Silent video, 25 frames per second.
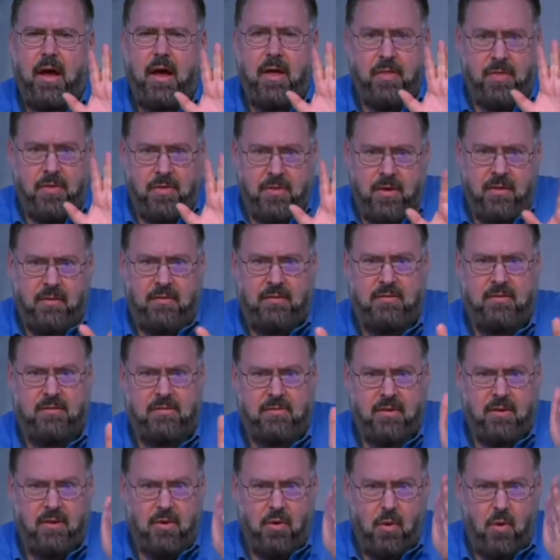And
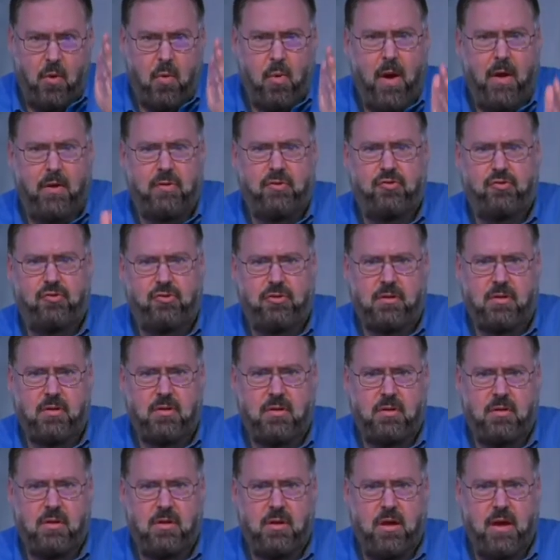this question
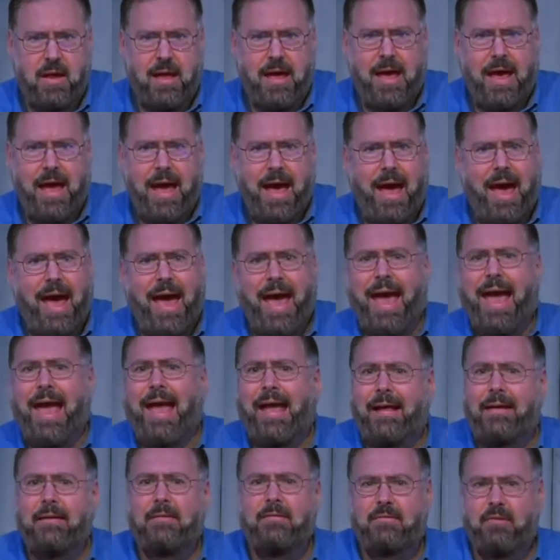
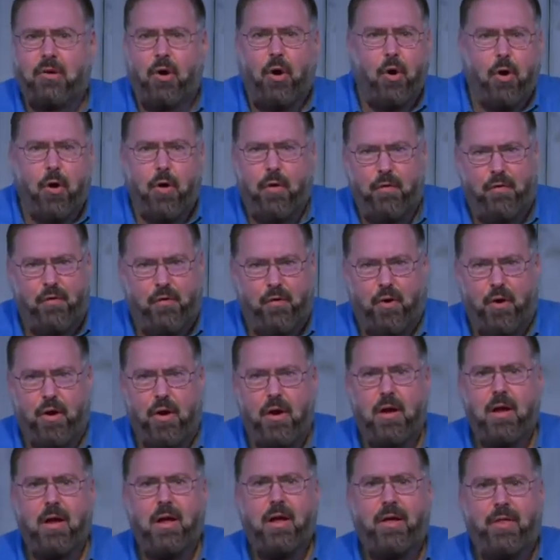hangs
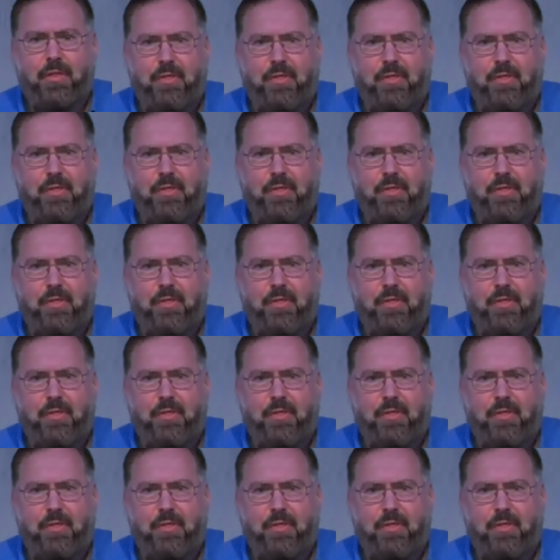over